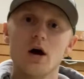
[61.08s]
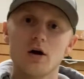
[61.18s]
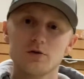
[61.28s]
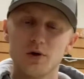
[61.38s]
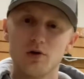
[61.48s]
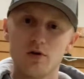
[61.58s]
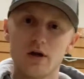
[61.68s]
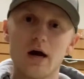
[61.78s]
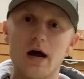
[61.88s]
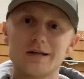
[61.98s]
our Spring
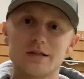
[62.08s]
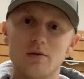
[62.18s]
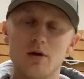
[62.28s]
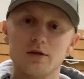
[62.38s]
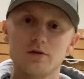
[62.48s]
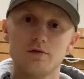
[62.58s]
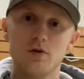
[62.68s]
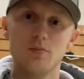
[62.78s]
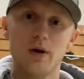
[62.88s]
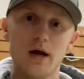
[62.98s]
Creek Kayak stabilizer
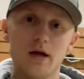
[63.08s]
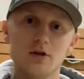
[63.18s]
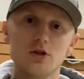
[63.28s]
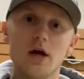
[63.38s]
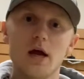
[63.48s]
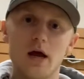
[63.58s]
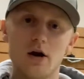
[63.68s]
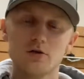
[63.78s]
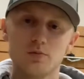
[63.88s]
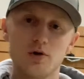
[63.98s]
float package,
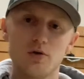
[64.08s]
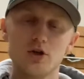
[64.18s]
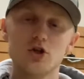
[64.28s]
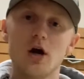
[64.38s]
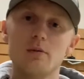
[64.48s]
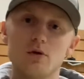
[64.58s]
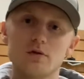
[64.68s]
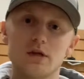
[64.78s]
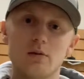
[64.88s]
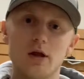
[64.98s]
and our Spring Creek John
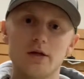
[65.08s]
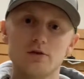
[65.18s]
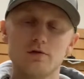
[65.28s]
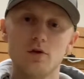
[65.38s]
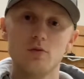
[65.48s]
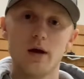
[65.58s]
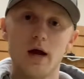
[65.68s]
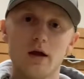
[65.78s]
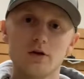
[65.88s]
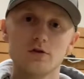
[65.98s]
Boat stabilizer float
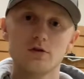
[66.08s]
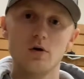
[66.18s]
package.